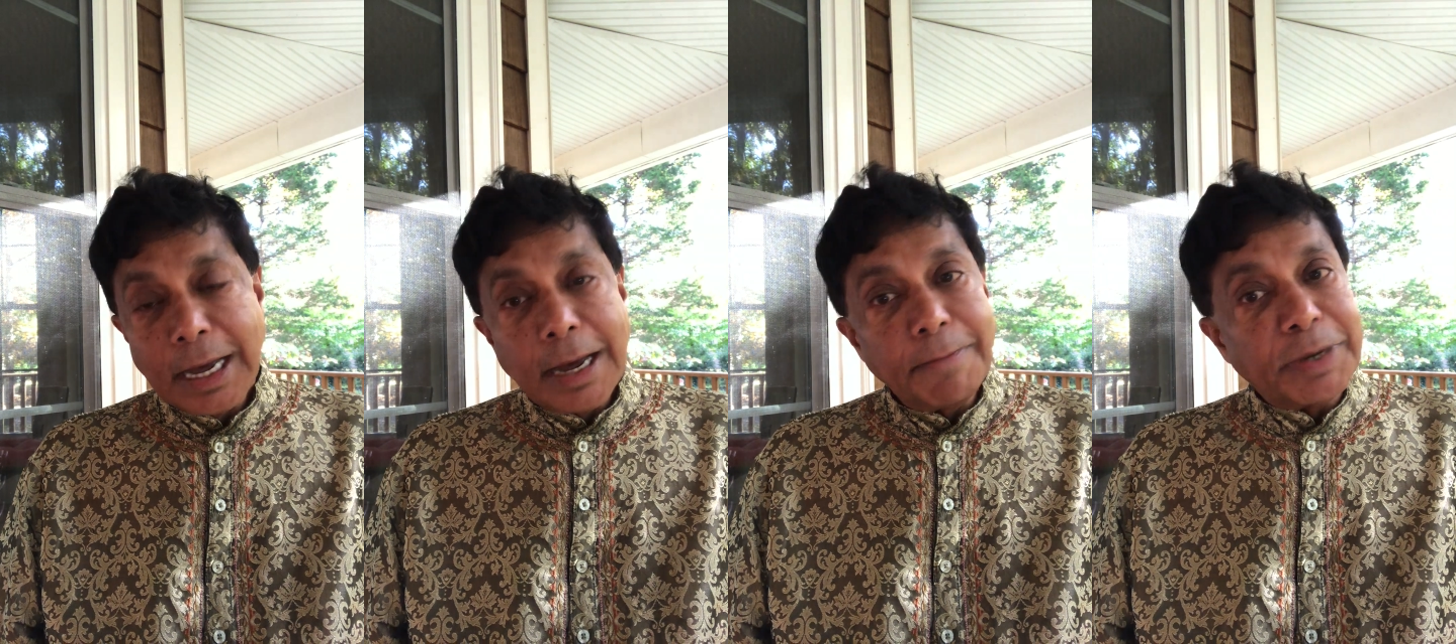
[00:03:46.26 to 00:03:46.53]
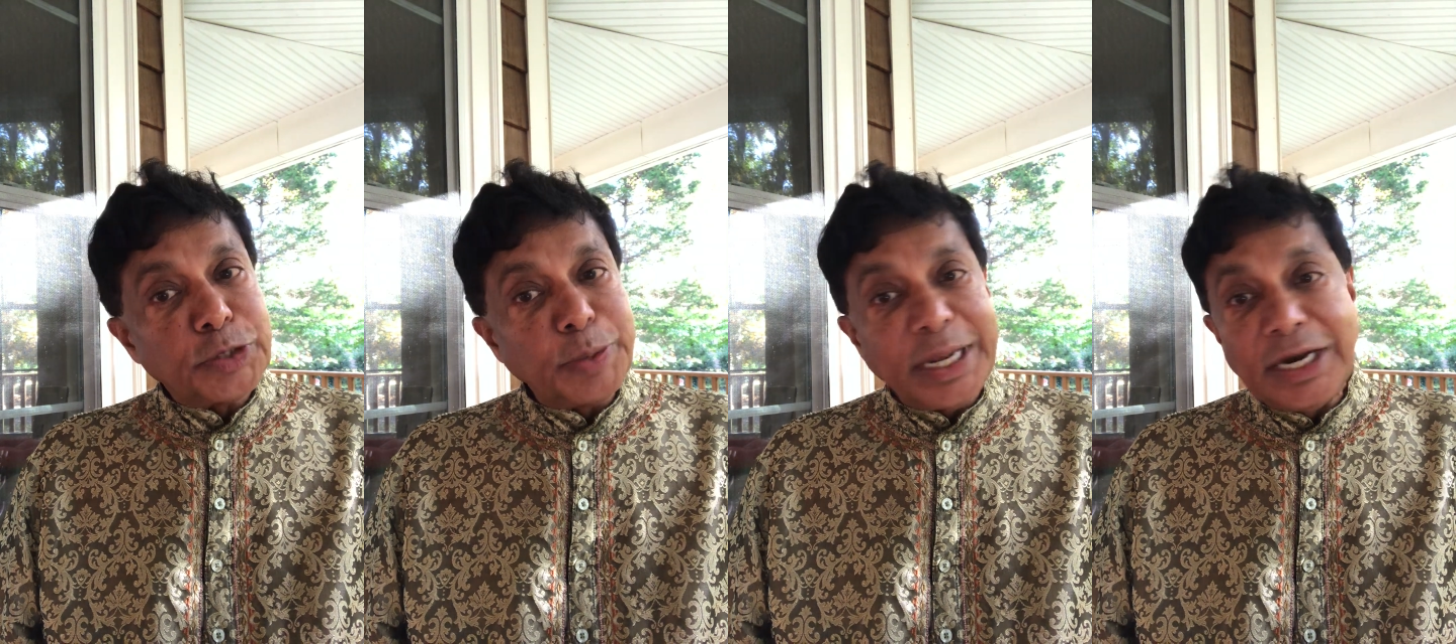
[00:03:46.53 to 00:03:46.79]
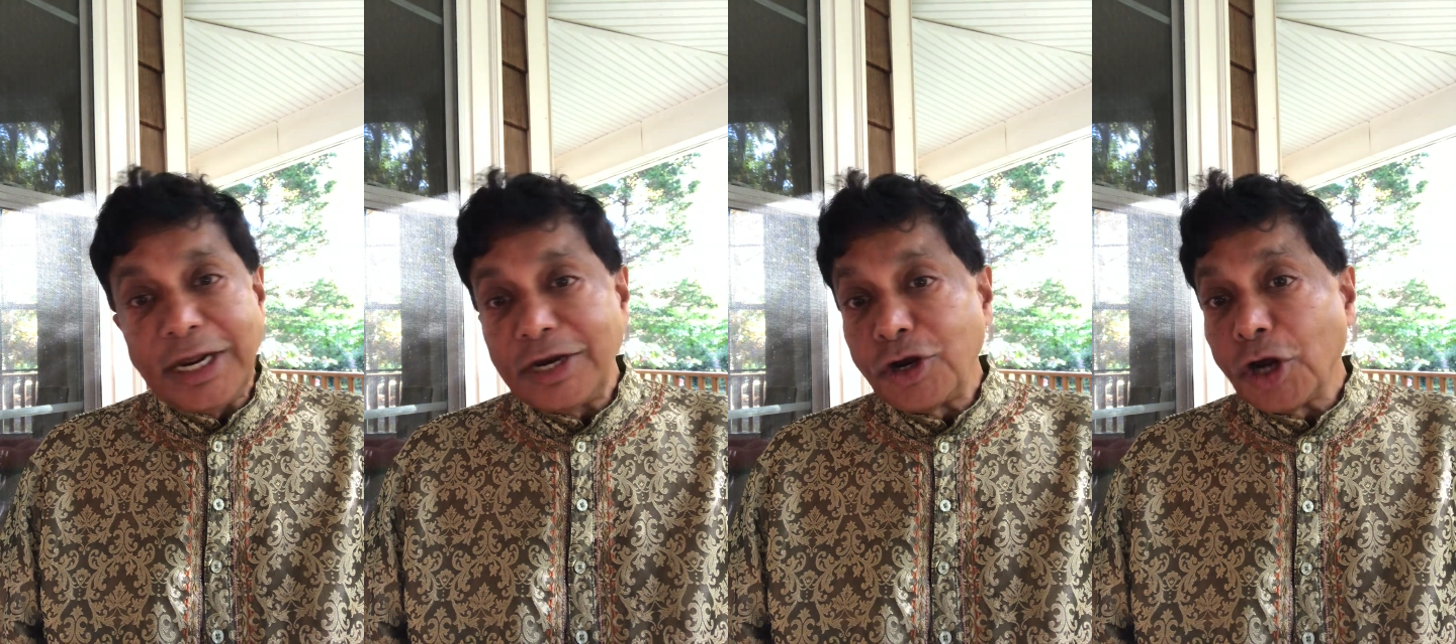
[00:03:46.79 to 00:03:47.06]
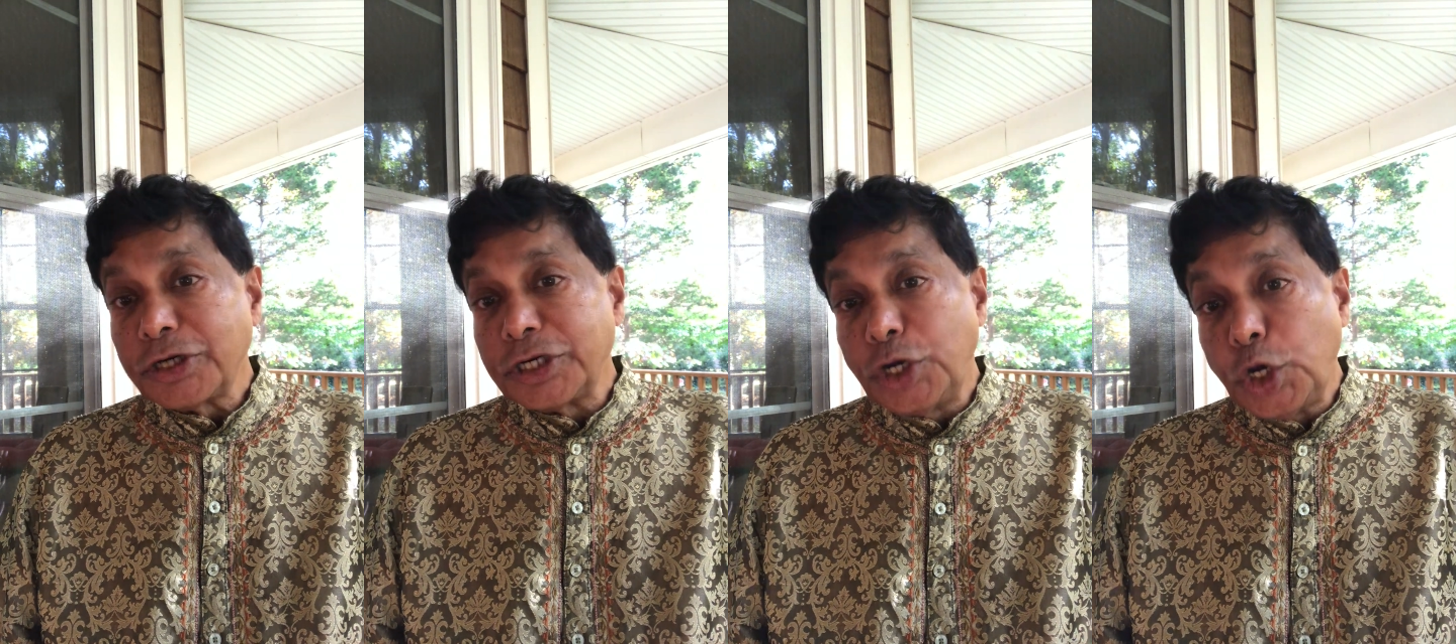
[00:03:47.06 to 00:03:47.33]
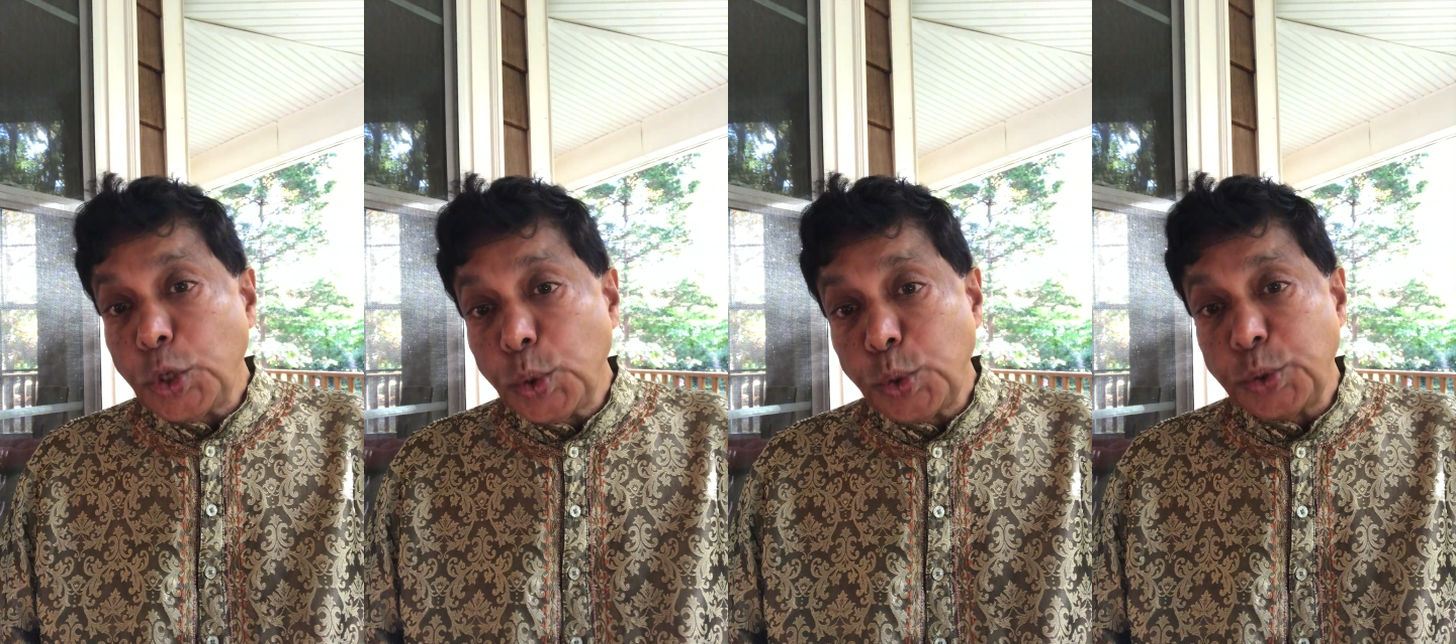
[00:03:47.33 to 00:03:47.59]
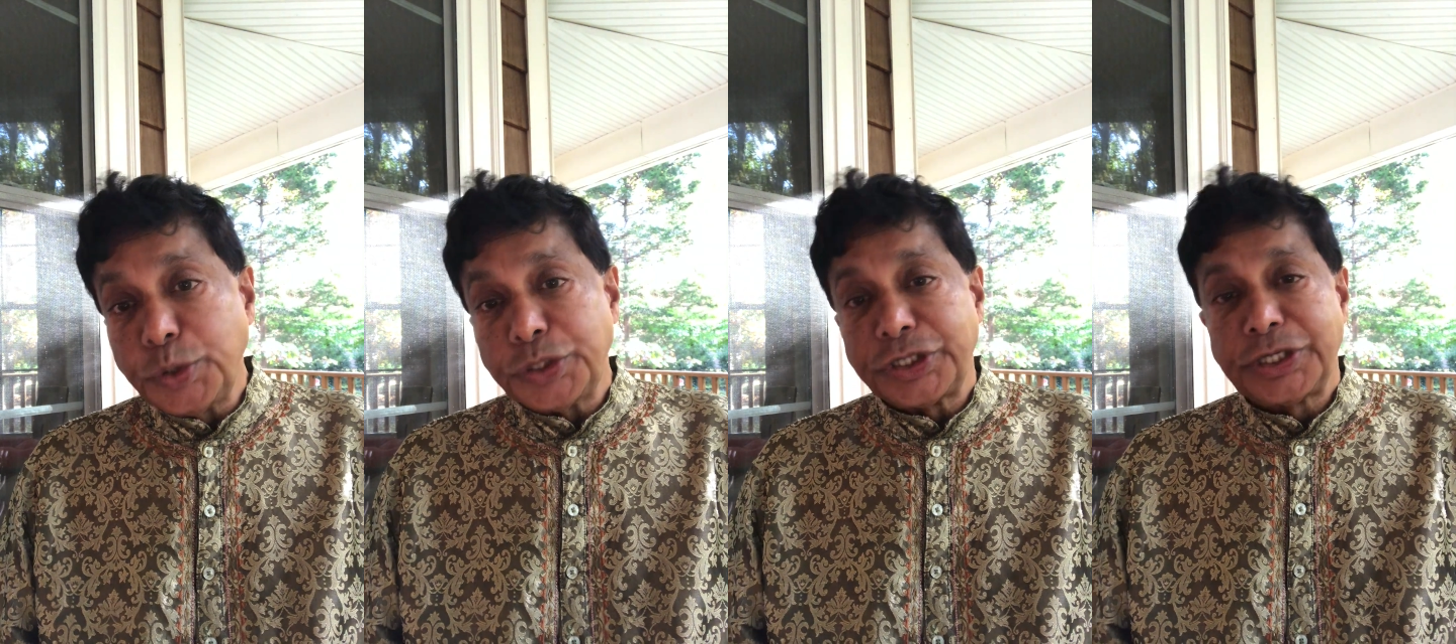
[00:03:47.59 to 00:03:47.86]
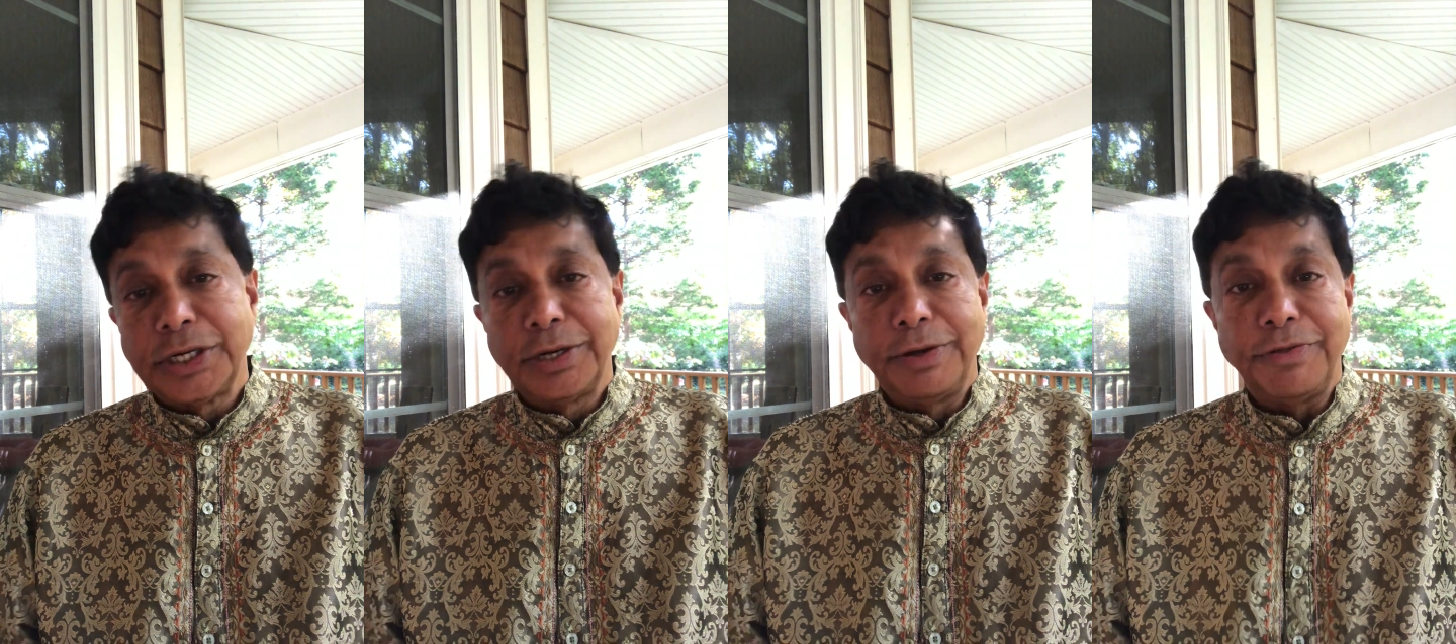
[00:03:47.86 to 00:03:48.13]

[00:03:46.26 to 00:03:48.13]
But we need not lose